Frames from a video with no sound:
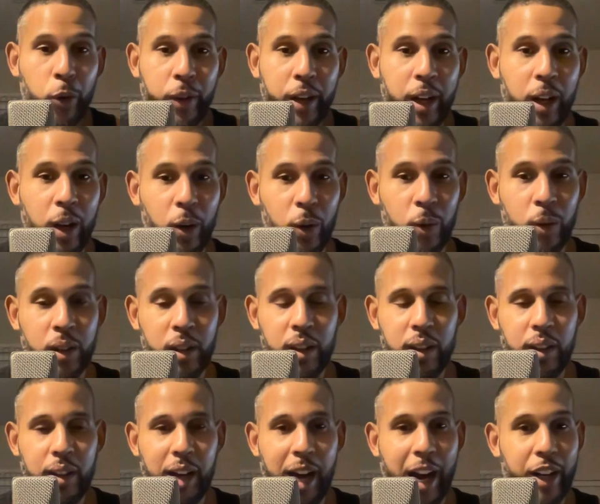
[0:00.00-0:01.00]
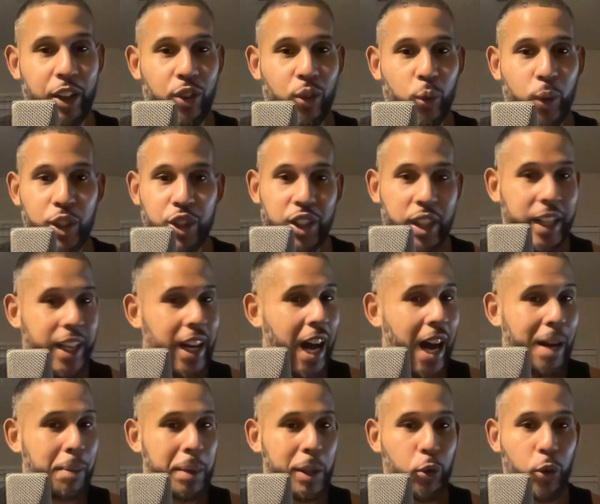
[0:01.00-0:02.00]
know. I just wish the
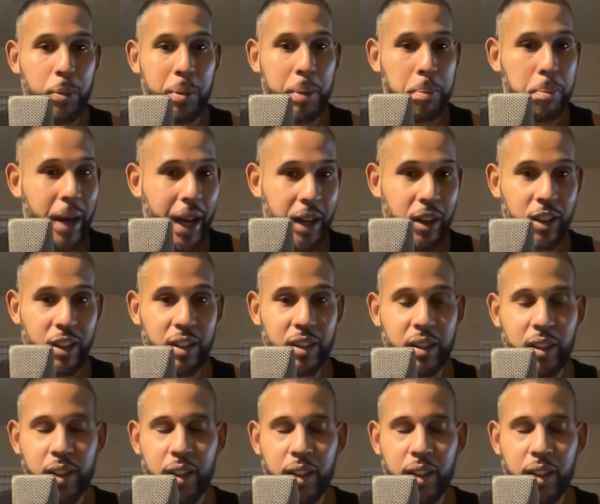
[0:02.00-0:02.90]
economy would be better.